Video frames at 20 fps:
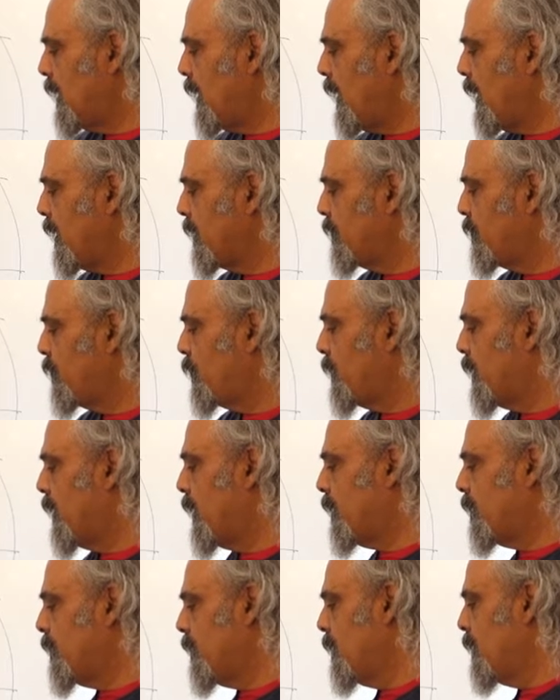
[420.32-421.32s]
a line for
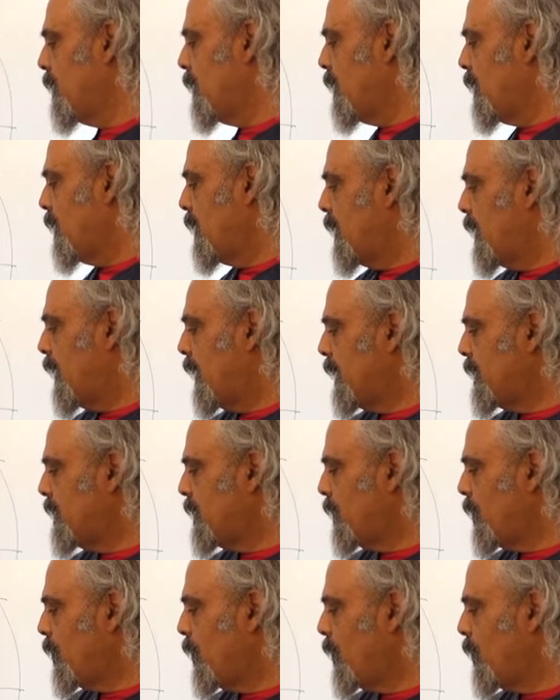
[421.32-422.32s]
now.
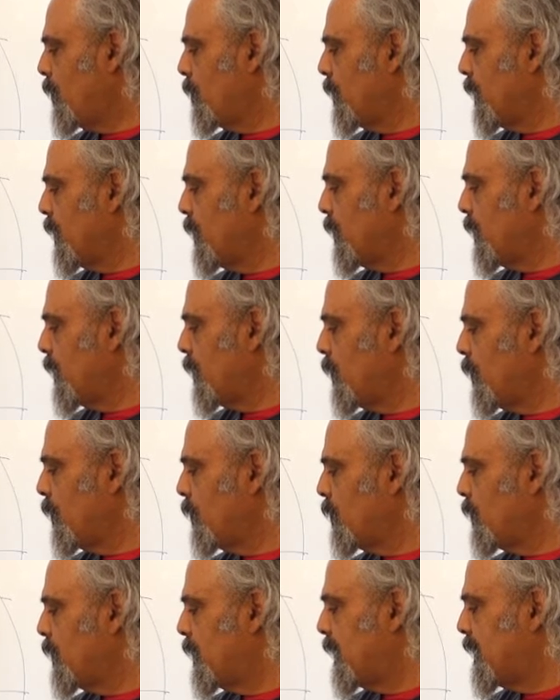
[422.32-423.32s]
Later on, we're going to go
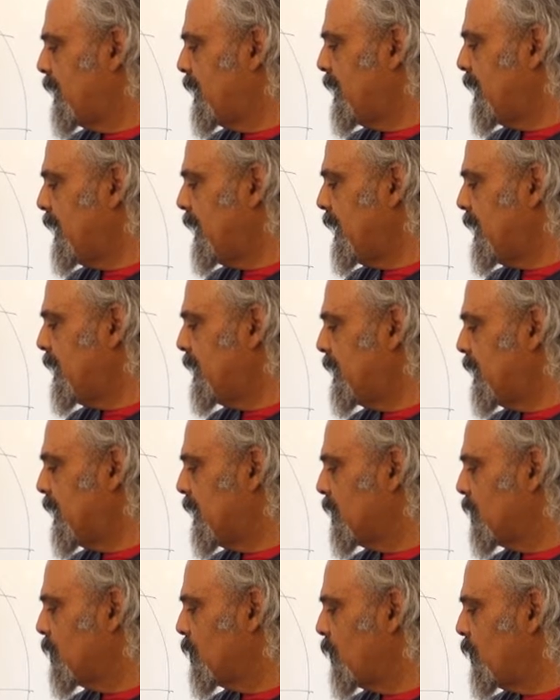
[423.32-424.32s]
to the
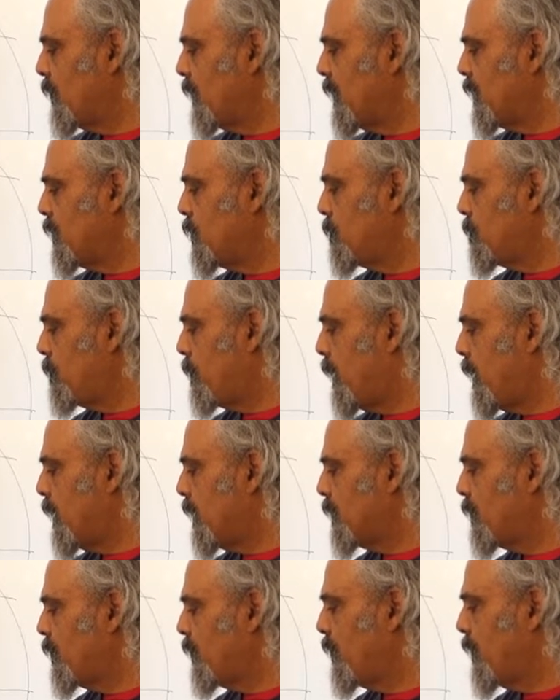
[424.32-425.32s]
details of each
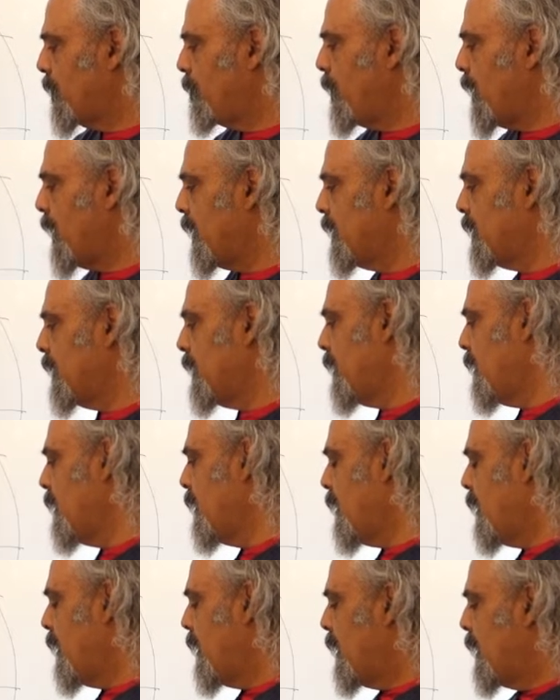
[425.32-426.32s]
part of the body.
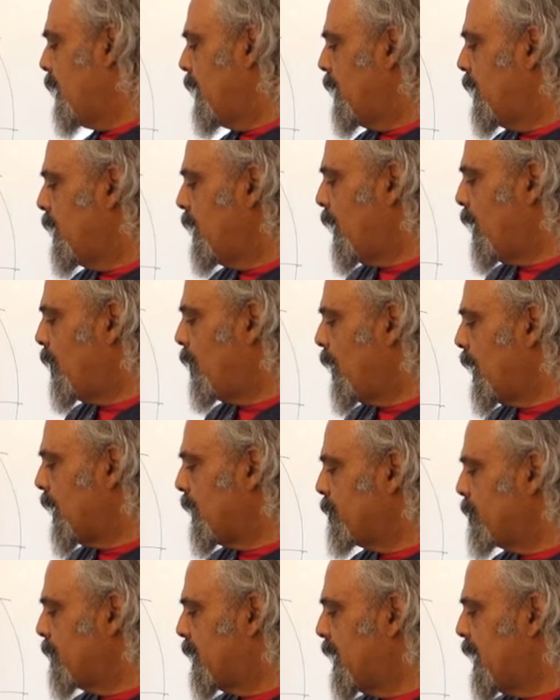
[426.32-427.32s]
Now,
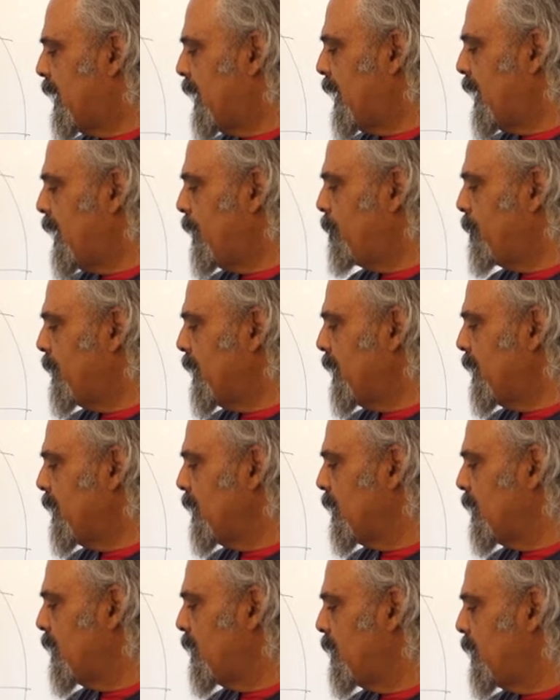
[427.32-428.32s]
I'm clipping
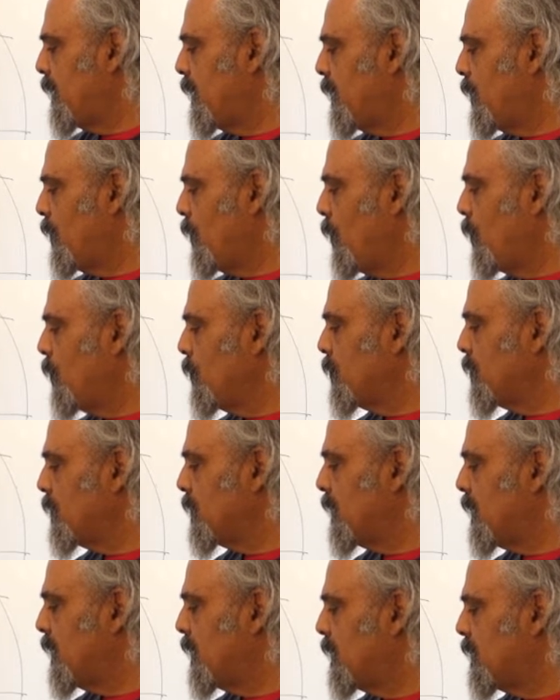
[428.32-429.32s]
the nose
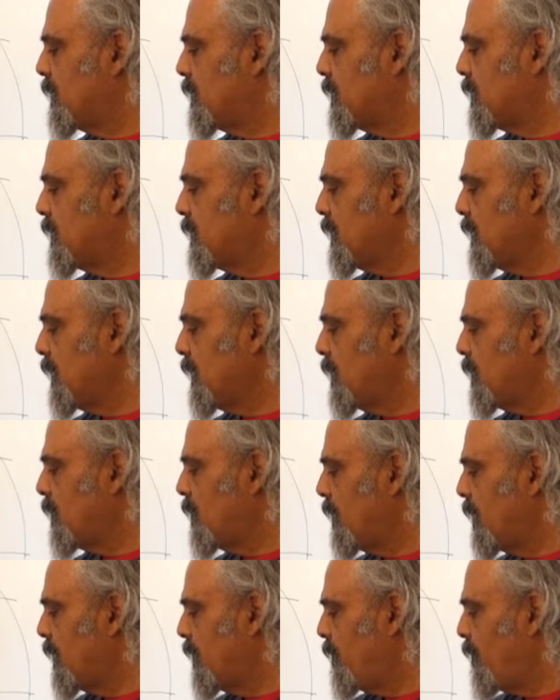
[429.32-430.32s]
in a
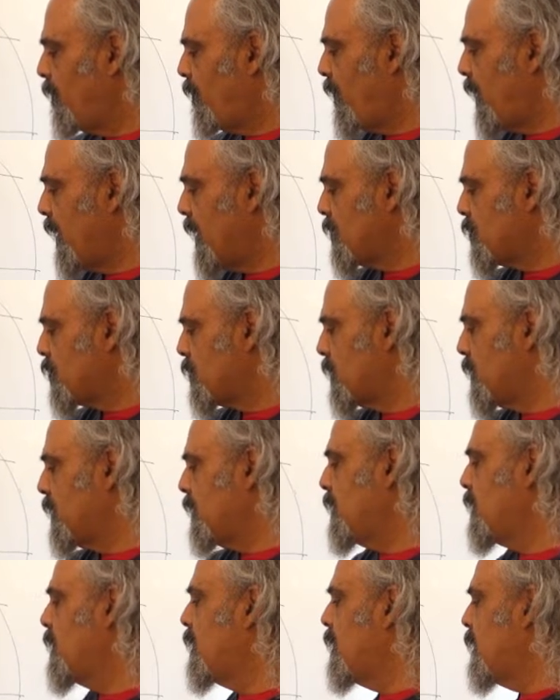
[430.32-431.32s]
circular
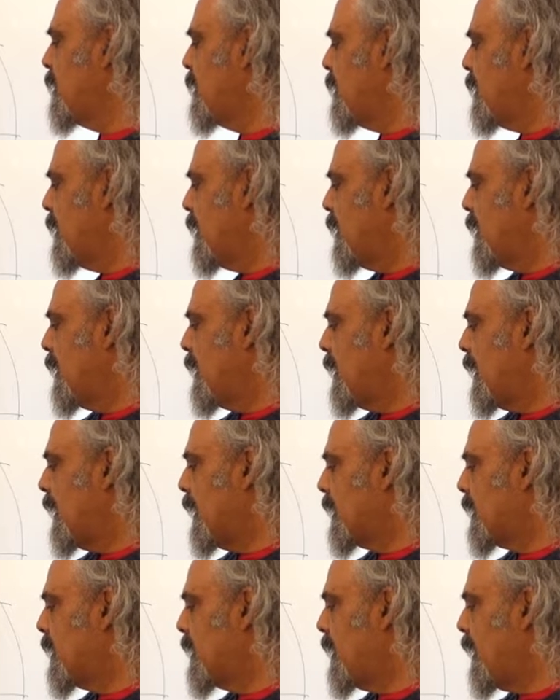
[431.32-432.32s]
fashion,
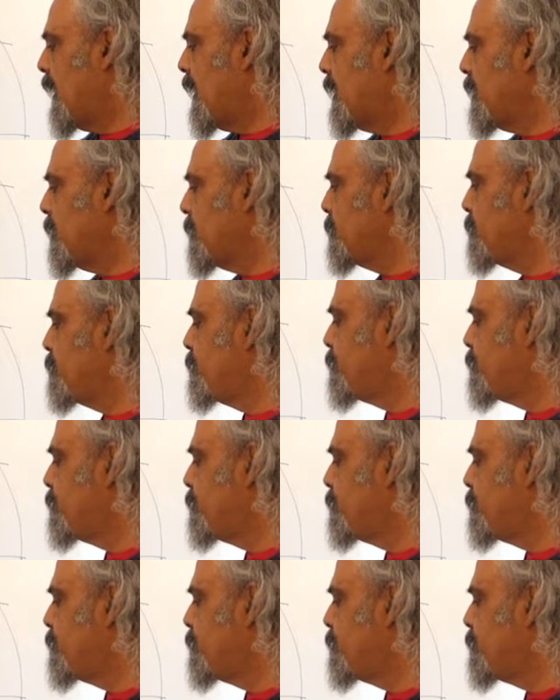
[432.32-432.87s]
like that.